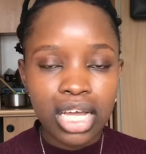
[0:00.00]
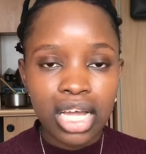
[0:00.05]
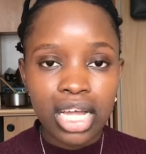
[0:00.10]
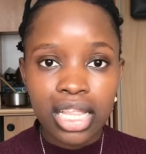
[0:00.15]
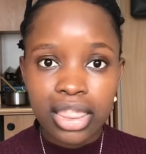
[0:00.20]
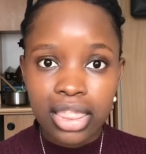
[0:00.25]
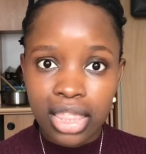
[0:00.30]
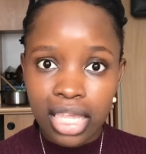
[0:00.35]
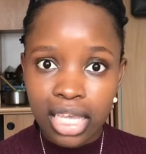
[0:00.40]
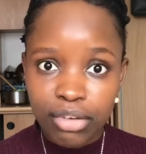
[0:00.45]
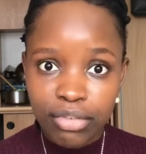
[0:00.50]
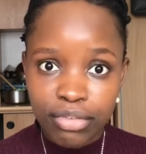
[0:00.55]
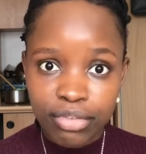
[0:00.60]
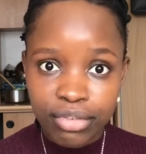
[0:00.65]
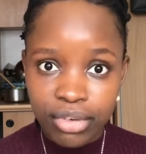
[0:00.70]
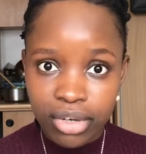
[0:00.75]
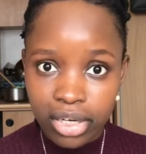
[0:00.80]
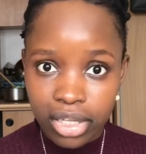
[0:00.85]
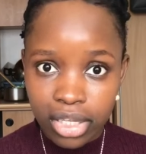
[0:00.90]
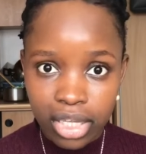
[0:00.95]
And
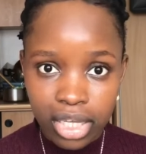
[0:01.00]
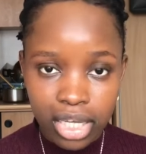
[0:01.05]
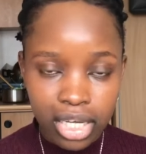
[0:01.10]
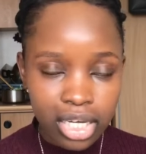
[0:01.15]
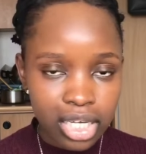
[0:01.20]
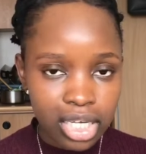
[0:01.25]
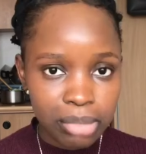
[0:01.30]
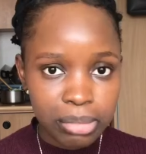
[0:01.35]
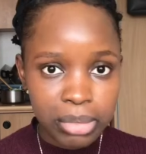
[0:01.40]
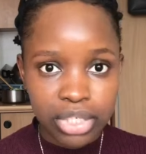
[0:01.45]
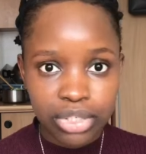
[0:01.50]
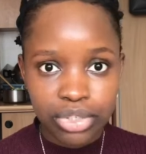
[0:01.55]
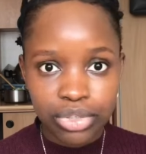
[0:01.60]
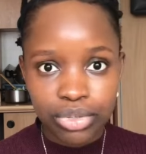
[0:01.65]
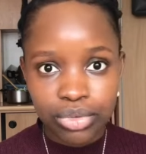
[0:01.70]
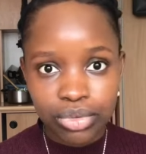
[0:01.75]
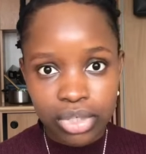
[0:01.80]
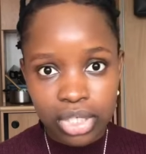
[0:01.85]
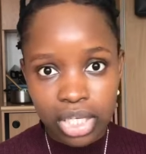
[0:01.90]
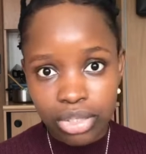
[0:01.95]
thankfully, I'm in the
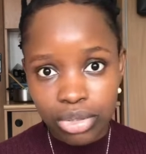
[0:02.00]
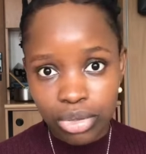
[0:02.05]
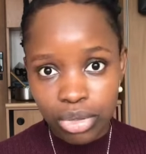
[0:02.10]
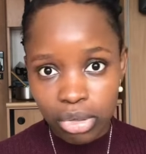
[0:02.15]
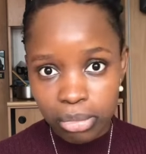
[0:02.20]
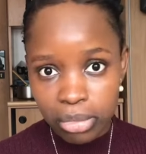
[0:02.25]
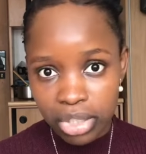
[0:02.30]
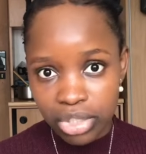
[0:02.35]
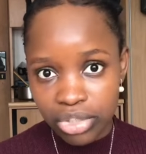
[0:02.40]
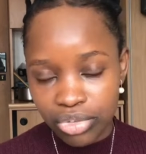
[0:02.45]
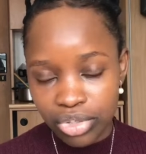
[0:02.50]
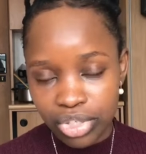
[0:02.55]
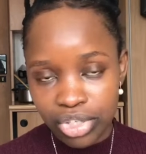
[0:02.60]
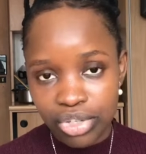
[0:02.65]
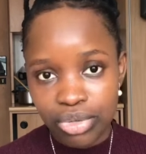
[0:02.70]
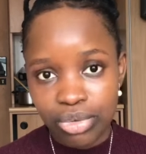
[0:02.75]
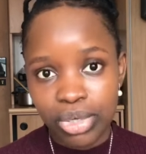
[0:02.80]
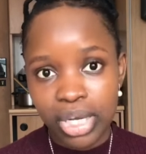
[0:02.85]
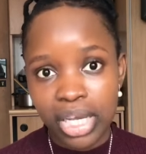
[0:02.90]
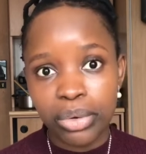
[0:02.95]
student dormitory,
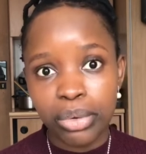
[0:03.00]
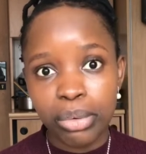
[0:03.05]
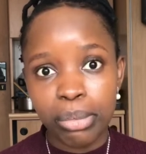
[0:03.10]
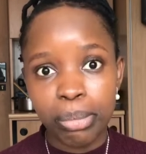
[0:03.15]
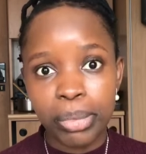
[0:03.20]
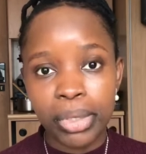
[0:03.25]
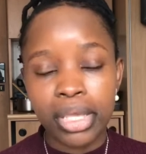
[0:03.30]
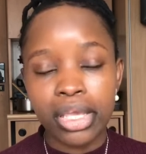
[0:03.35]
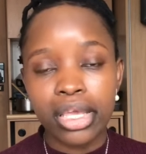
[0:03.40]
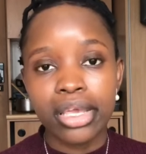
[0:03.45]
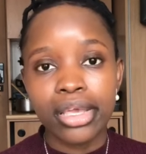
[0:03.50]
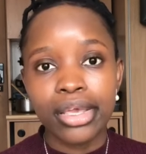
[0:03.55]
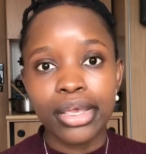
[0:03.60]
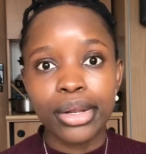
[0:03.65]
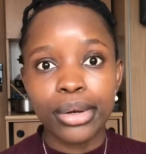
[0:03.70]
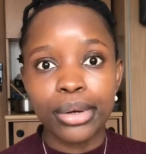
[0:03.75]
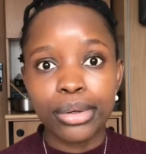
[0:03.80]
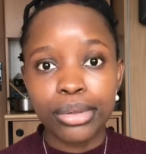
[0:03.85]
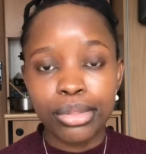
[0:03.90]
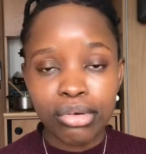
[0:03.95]
so I don't pay a
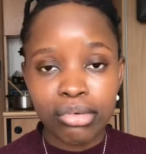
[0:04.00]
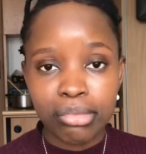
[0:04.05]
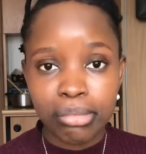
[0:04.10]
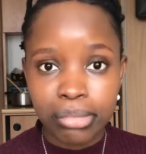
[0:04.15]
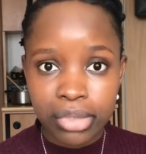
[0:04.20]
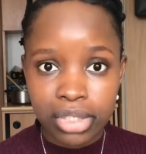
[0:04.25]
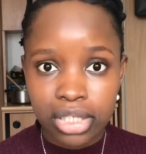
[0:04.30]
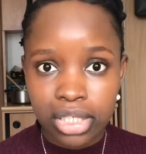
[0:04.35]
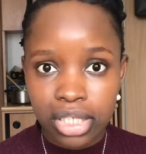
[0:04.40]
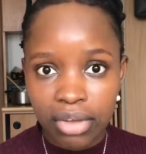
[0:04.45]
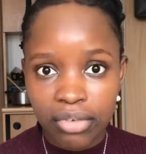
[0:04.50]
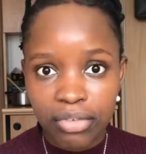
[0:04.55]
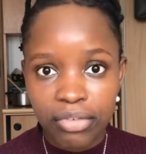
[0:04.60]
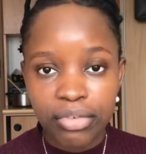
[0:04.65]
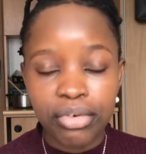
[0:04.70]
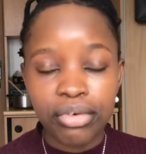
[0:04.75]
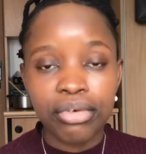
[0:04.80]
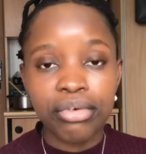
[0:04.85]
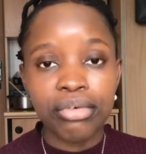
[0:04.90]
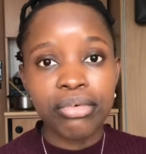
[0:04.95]
lot of money
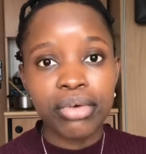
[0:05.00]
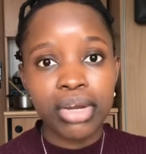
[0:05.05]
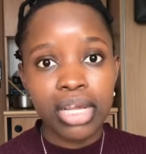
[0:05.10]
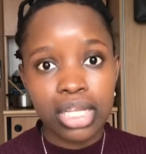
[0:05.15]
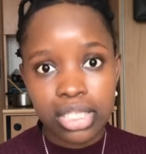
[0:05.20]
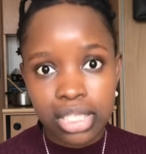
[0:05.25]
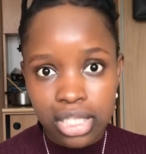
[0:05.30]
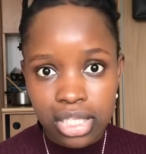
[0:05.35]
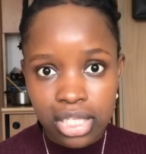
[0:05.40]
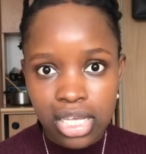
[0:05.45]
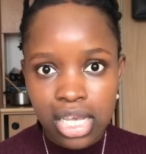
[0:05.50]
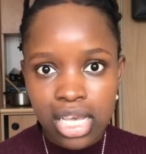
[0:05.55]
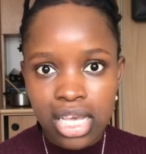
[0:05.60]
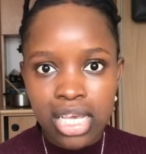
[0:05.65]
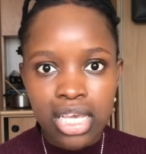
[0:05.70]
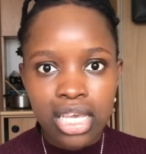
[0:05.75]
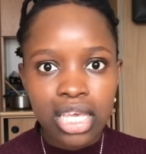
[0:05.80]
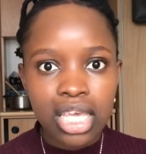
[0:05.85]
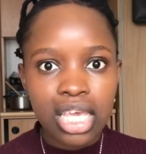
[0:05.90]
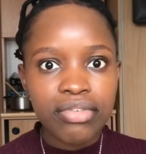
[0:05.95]
for rent.
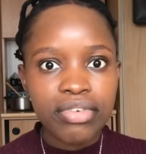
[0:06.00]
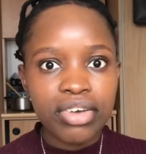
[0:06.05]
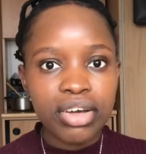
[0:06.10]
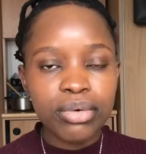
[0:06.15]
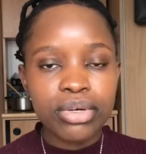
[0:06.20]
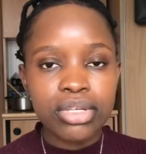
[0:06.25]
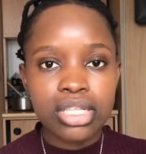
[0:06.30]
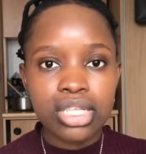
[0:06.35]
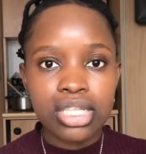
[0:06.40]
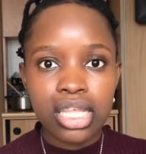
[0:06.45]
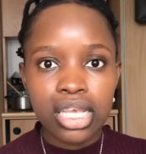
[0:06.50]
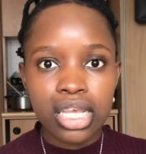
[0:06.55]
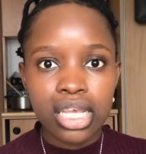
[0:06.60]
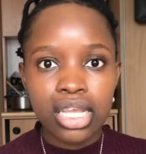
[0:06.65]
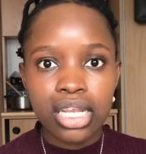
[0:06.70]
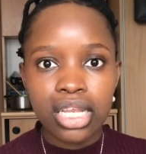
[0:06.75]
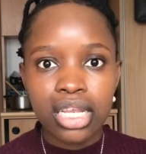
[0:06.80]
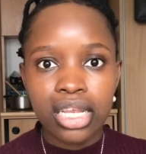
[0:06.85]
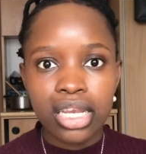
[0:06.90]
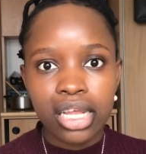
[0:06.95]
If I was
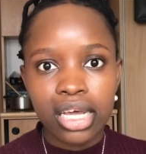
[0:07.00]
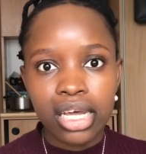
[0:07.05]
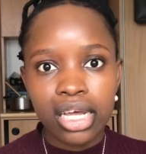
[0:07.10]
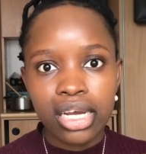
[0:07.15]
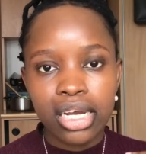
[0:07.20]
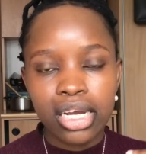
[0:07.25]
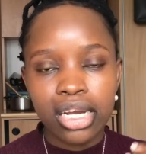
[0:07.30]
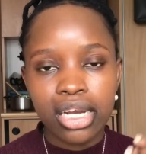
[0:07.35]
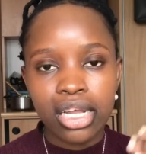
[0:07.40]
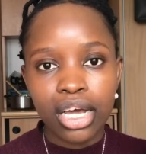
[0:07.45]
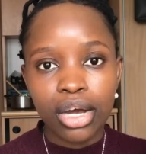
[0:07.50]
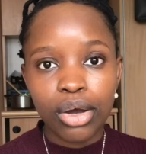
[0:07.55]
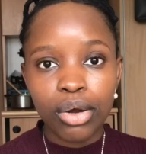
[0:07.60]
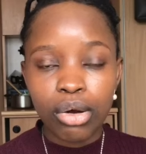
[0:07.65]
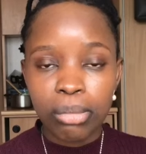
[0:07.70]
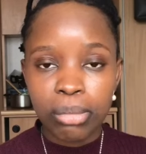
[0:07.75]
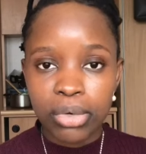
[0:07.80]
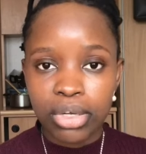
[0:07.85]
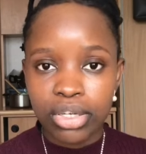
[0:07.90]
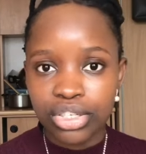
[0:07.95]
staying in an
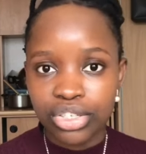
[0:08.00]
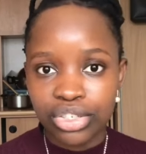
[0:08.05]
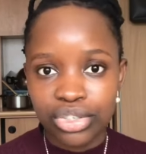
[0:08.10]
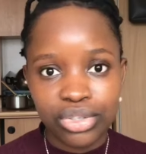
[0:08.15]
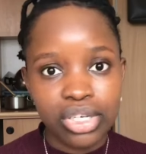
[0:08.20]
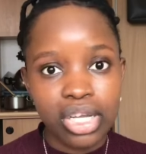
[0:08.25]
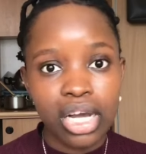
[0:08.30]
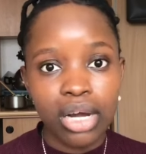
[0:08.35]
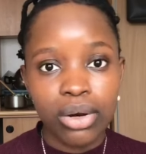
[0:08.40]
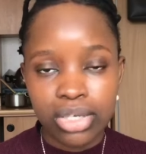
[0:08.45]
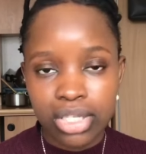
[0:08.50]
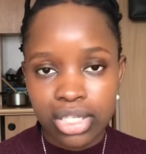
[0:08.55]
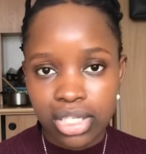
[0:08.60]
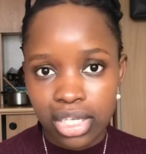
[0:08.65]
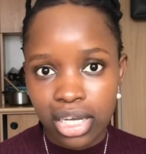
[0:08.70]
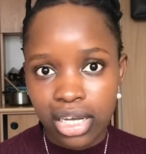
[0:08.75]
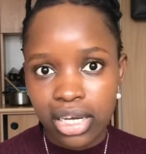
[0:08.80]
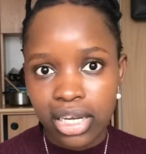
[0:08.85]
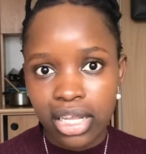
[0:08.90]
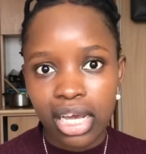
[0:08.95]
accommodation
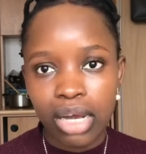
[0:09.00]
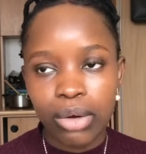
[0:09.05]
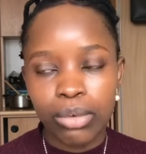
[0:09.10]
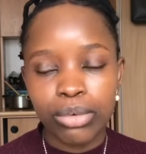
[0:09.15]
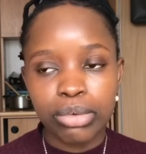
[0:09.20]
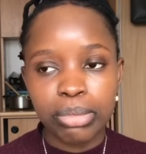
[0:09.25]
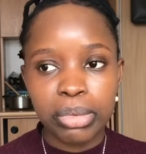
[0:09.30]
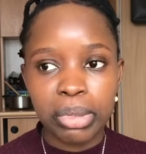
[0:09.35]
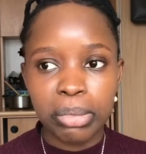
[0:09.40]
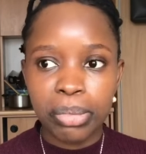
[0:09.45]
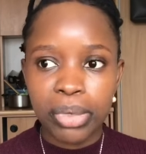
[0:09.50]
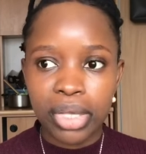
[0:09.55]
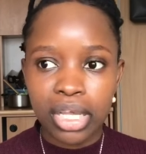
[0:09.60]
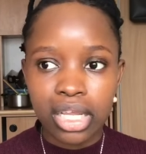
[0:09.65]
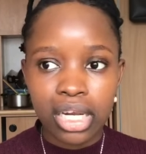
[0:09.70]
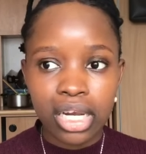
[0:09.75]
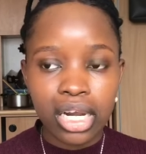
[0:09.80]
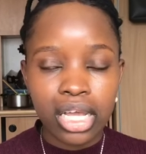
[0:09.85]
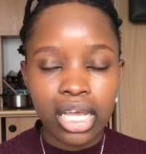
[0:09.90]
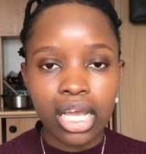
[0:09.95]
outside, I would be
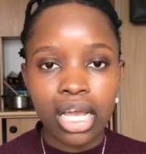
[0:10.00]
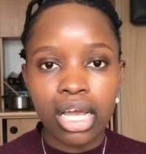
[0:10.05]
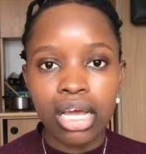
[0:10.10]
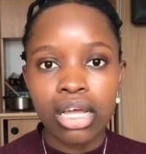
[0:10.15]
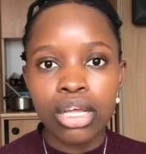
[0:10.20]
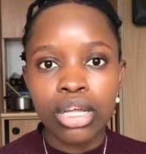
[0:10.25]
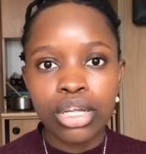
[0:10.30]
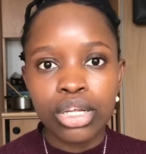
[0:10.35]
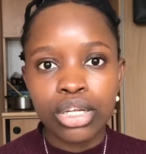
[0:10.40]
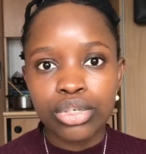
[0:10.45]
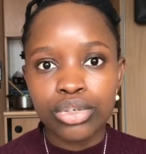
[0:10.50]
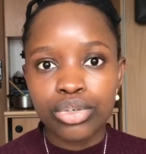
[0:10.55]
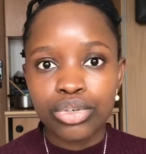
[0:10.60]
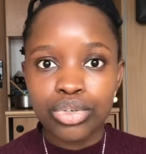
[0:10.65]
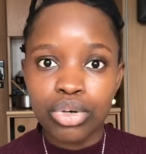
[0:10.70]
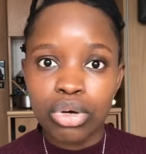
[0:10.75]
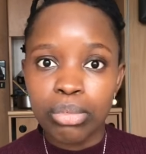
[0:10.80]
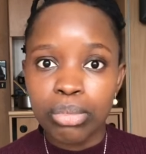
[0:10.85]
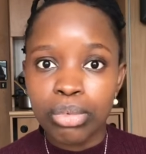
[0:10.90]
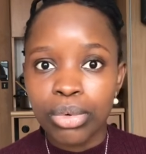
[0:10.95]
paying like
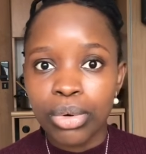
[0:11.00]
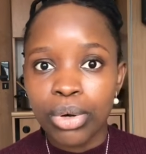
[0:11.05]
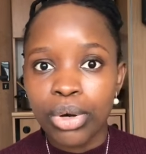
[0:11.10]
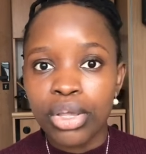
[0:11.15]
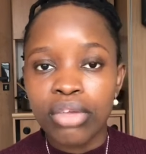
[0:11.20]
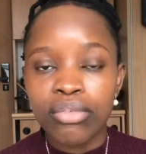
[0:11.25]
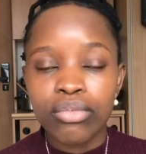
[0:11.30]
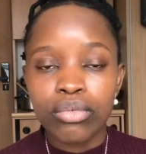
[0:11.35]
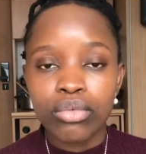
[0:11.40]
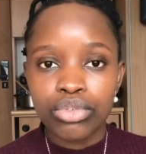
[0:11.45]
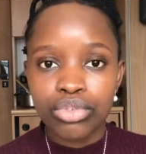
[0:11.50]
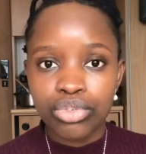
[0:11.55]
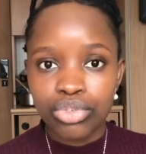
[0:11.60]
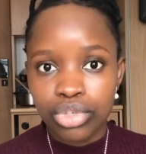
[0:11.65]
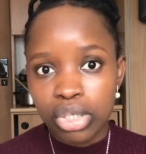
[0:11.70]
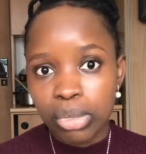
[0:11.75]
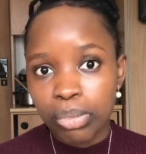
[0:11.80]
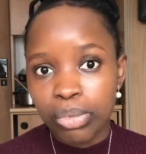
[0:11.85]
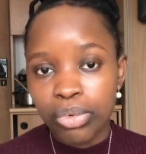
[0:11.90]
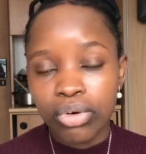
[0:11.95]
double or even
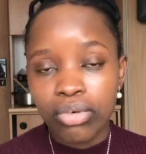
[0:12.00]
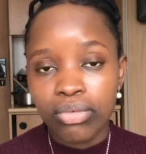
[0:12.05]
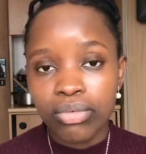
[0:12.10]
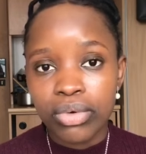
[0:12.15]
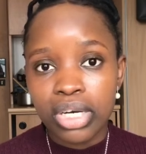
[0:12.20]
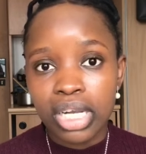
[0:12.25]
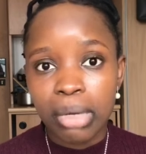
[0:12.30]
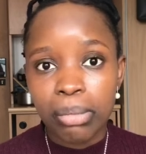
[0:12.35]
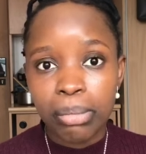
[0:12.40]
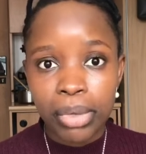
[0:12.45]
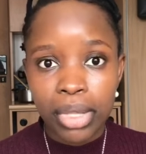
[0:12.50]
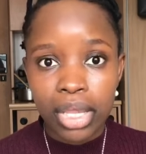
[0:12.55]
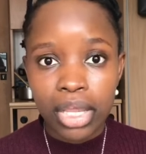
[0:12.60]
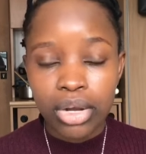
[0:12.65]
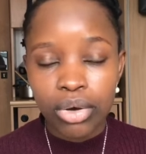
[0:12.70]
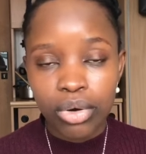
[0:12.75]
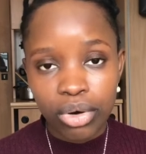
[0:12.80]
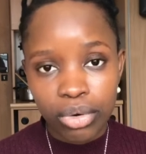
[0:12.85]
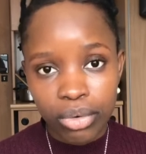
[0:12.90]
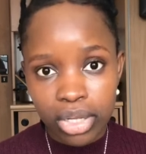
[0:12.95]
triple of what I'm
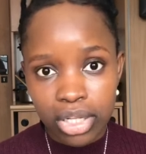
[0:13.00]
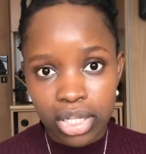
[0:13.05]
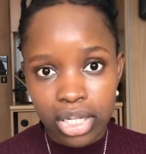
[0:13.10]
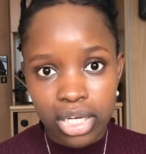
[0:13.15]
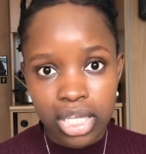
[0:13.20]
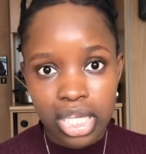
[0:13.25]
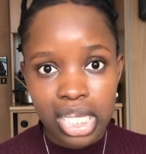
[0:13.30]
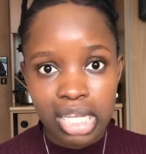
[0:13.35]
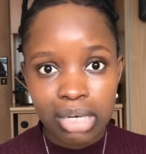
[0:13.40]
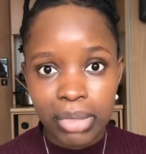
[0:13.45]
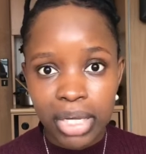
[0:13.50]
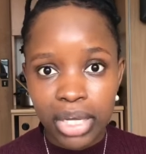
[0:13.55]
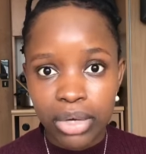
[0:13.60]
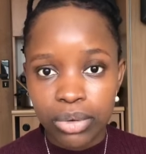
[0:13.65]
paying currently in my